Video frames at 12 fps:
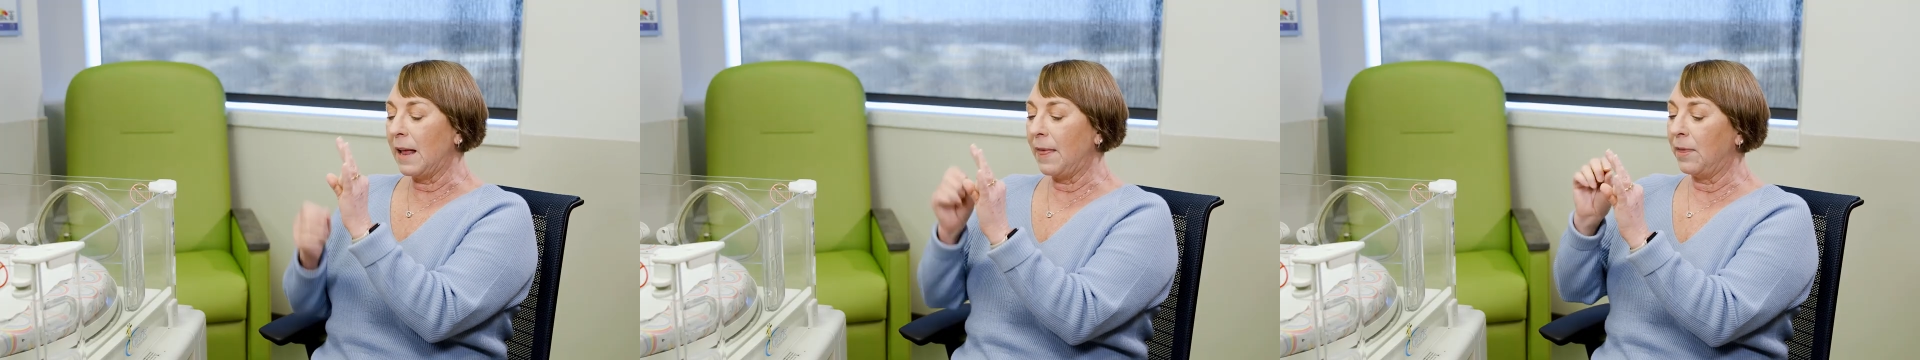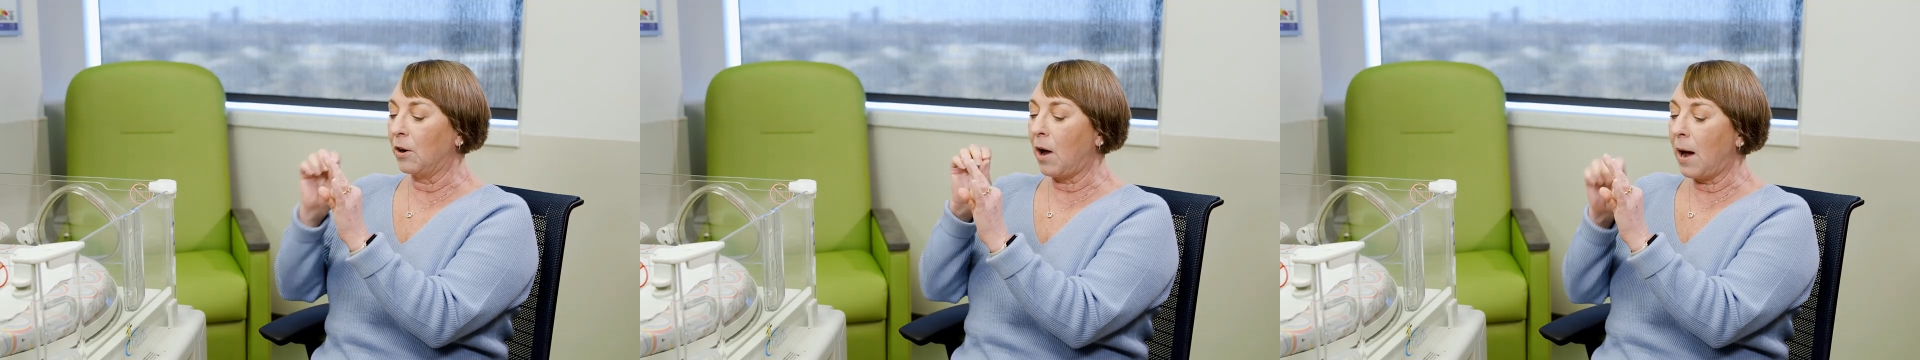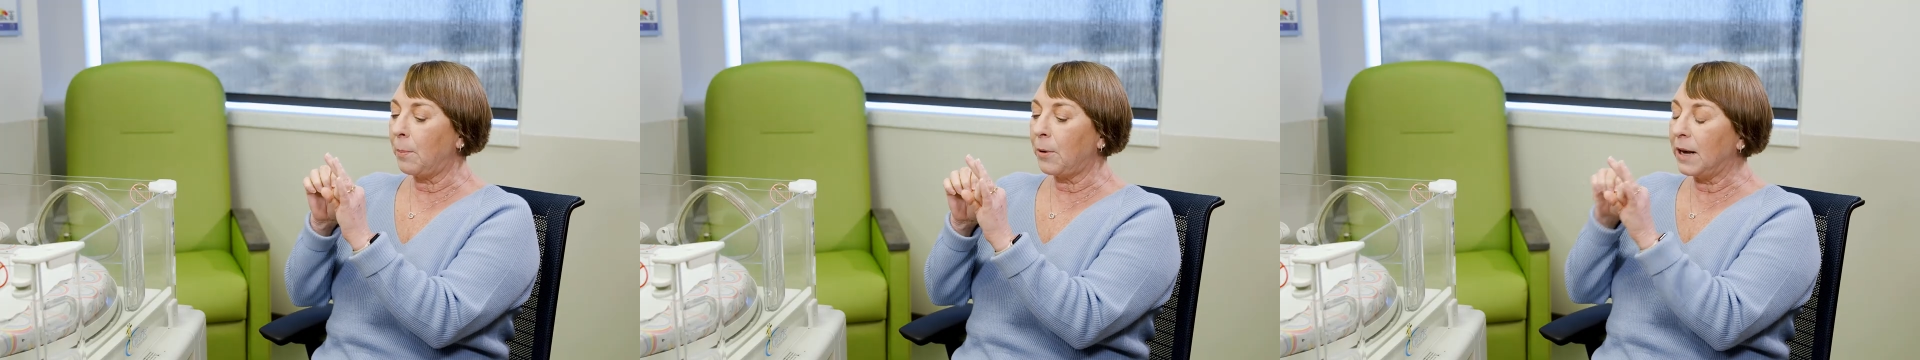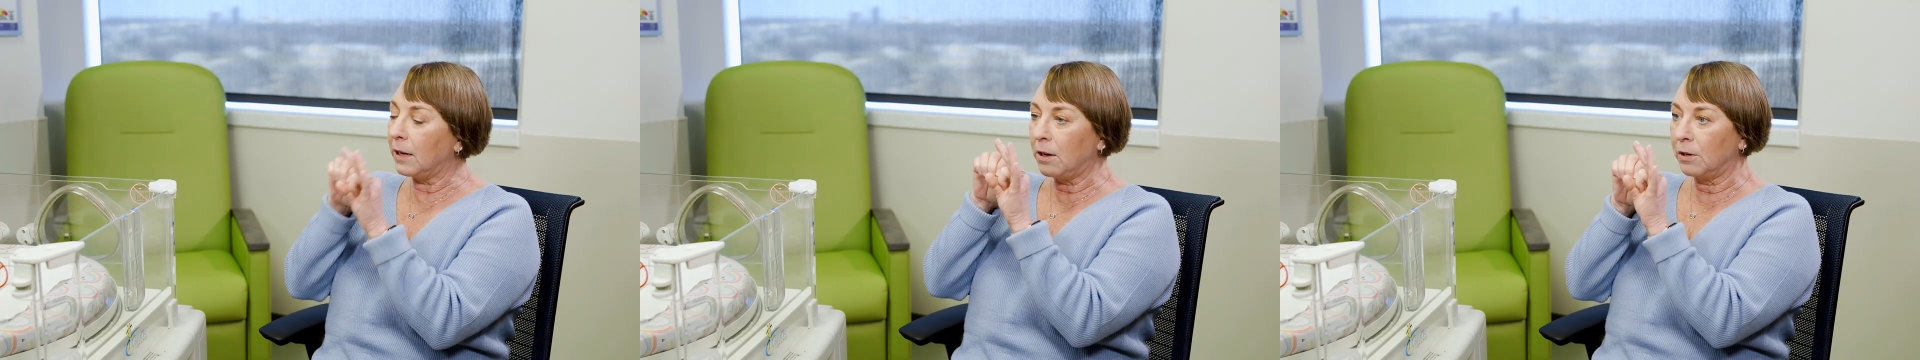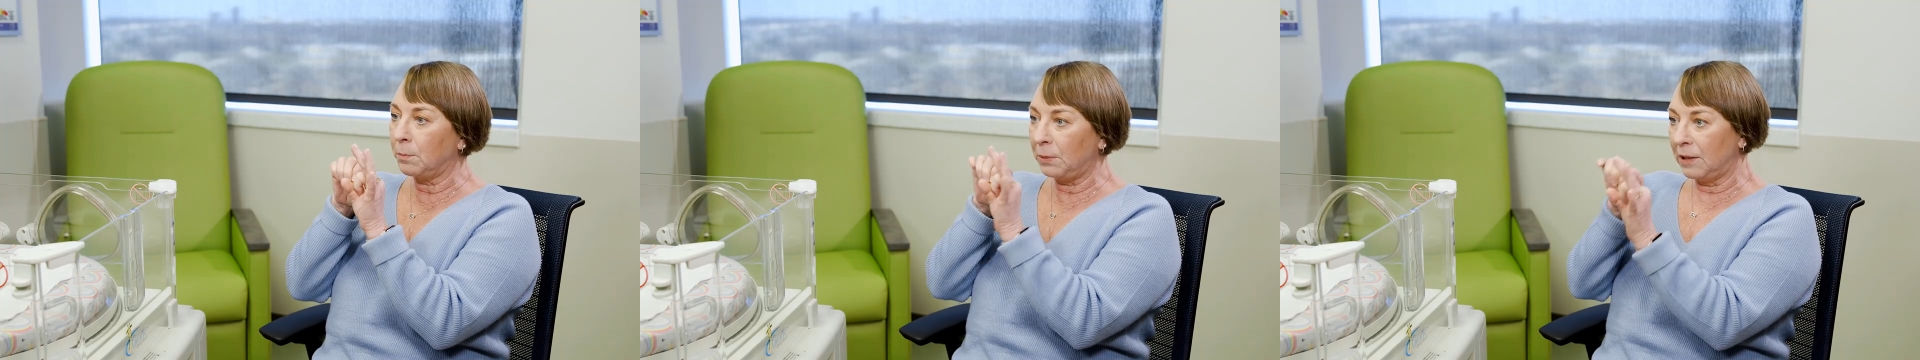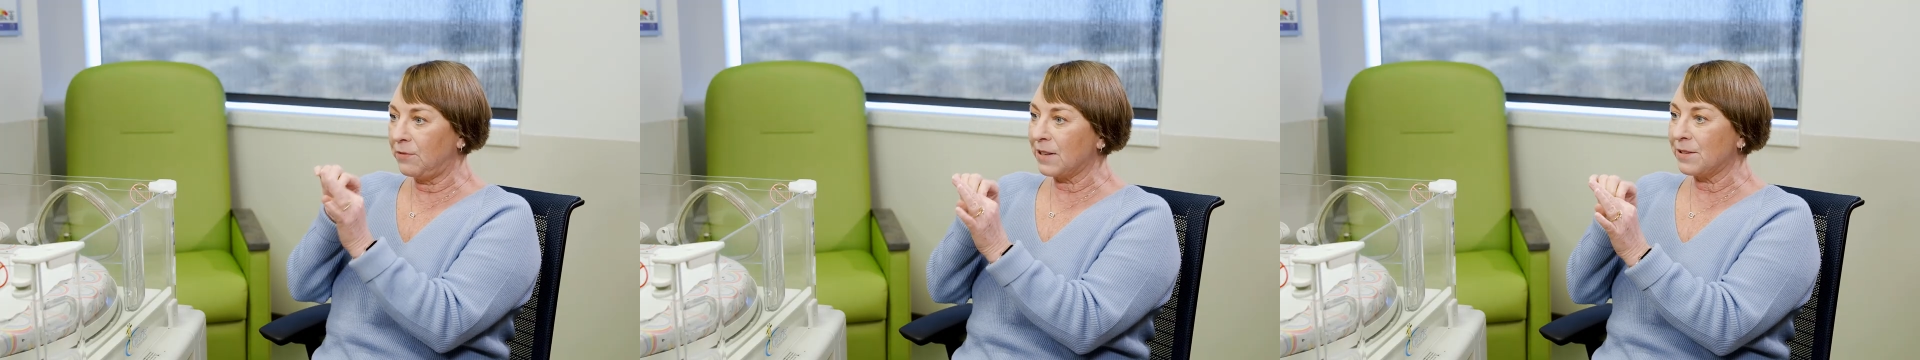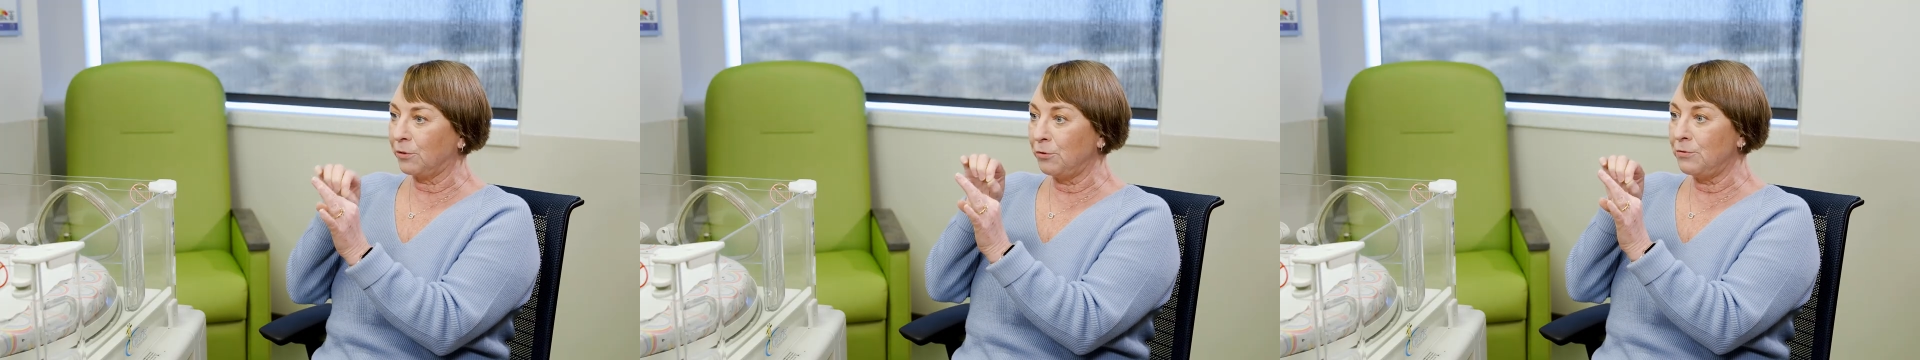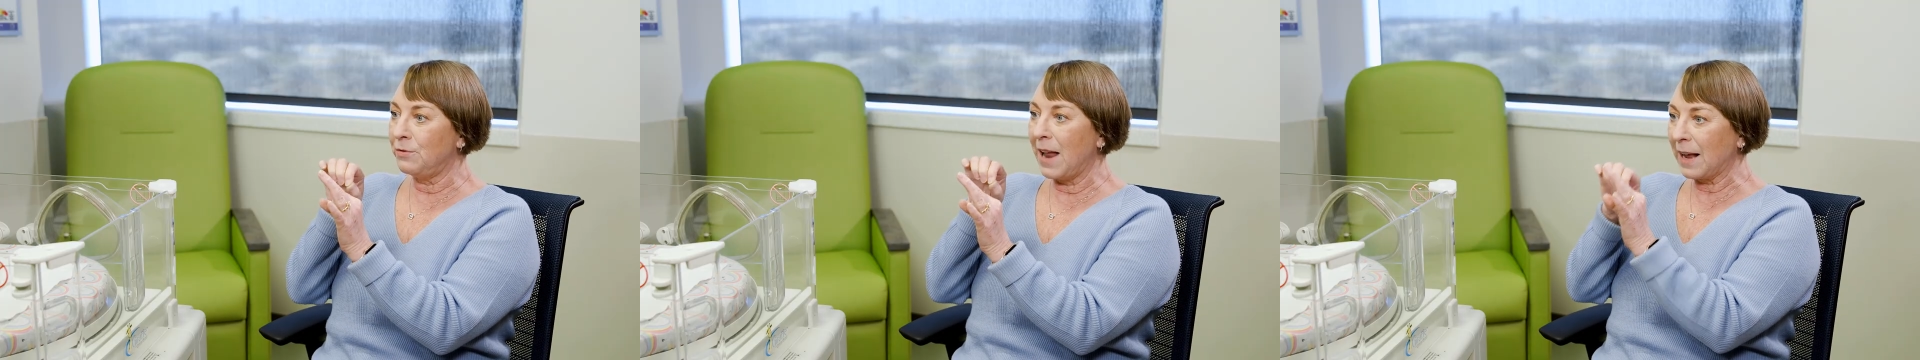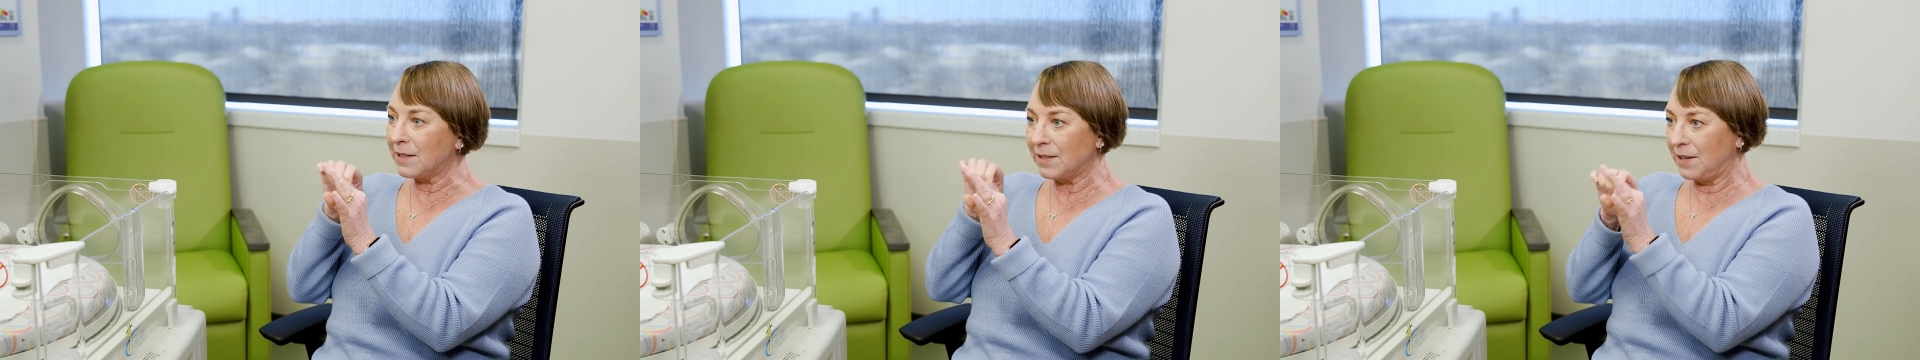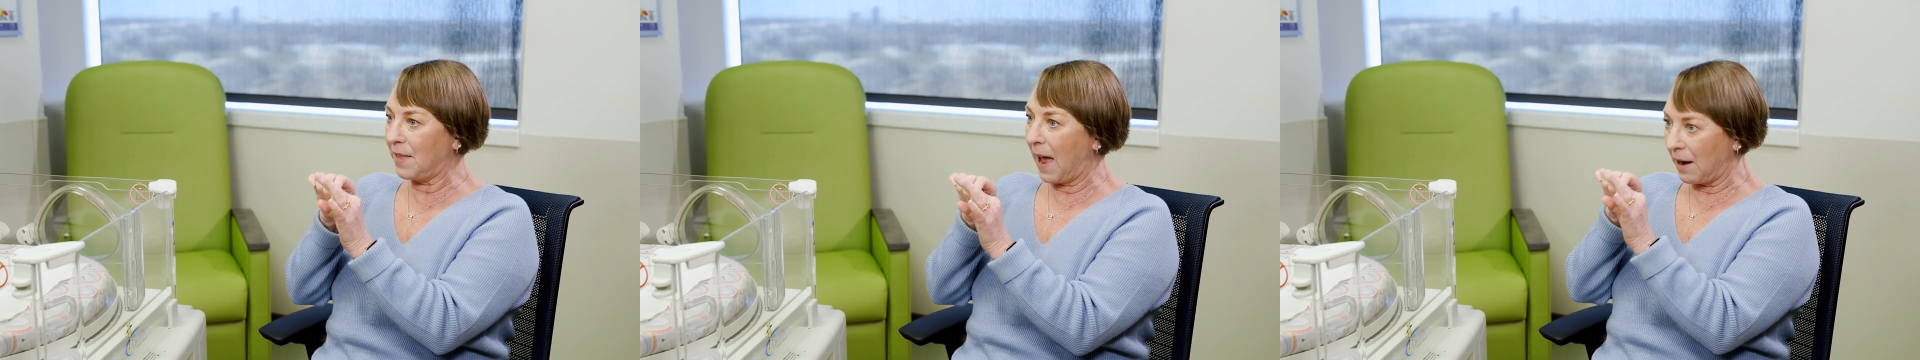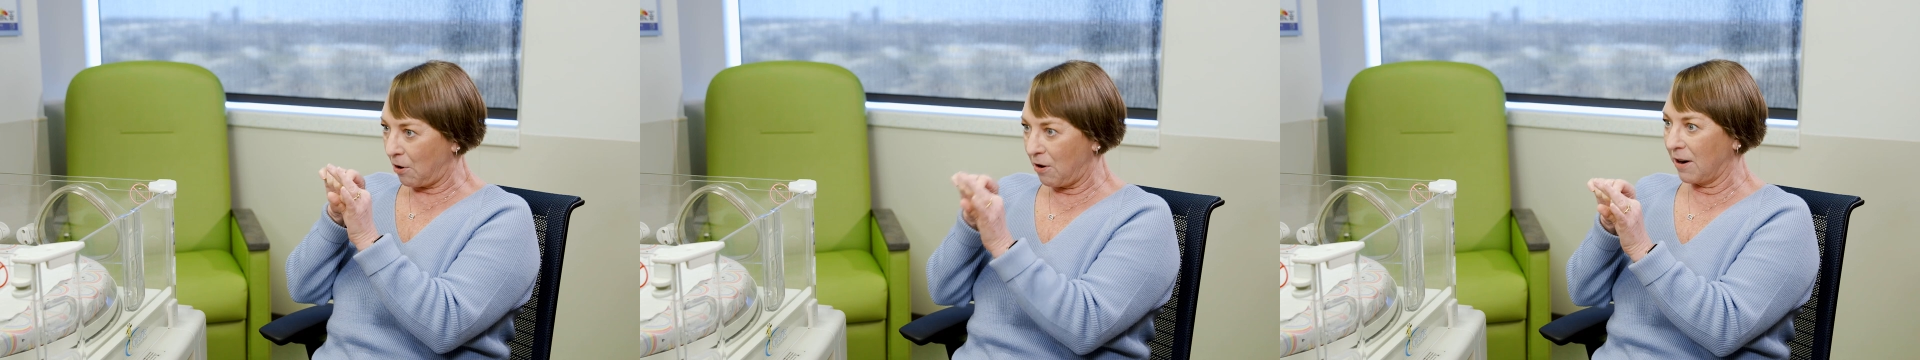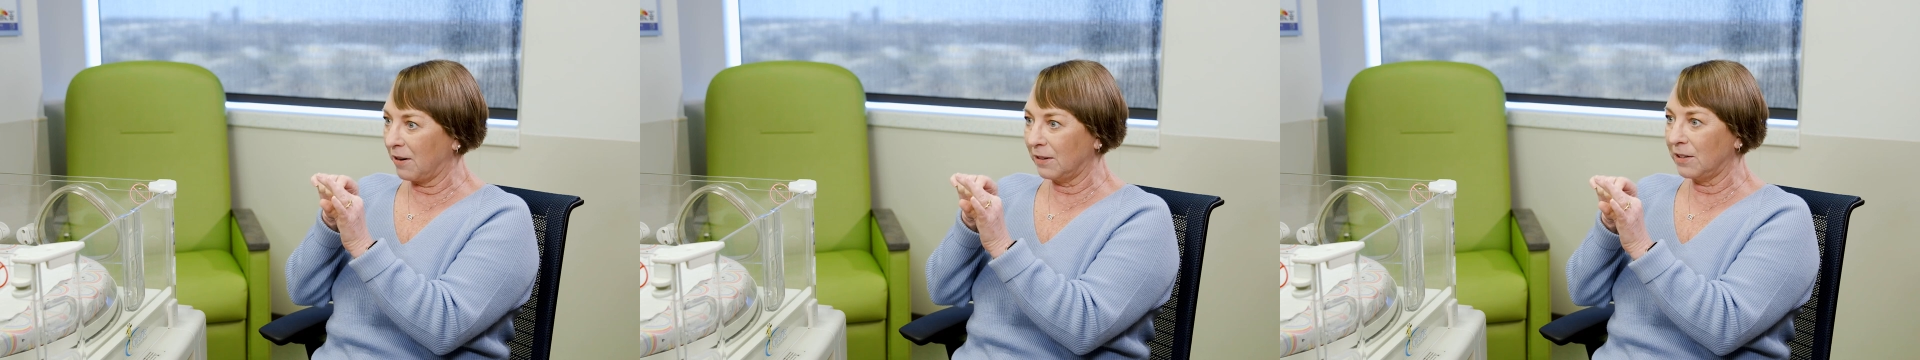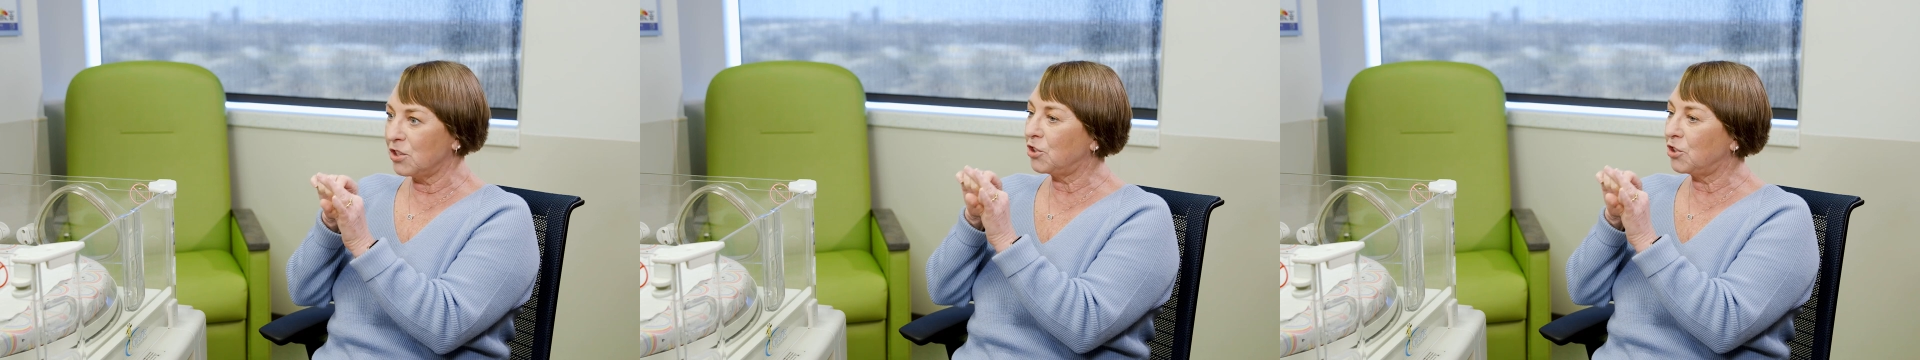and they're operating on a blood vessel next to that heart,